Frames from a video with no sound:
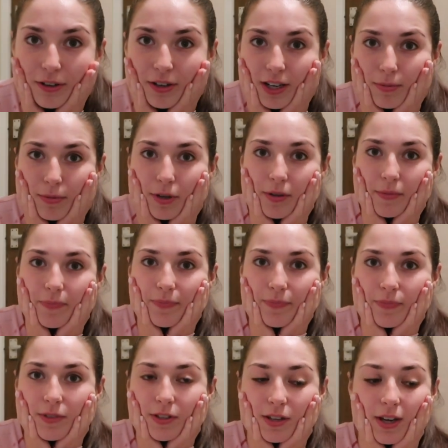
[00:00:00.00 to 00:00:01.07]
ugly, but
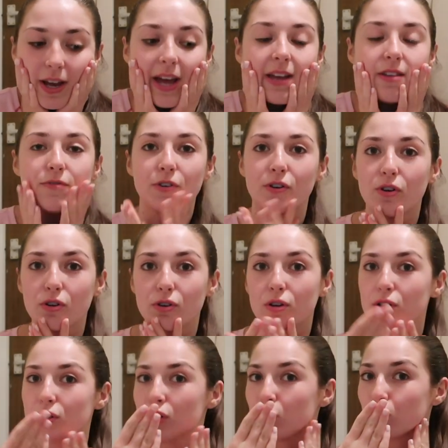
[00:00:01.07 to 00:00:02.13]
it's okay, it's for a good
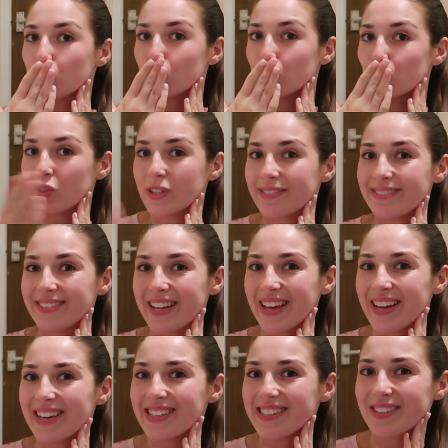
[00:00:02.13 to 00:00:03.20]
cause. Night, guys.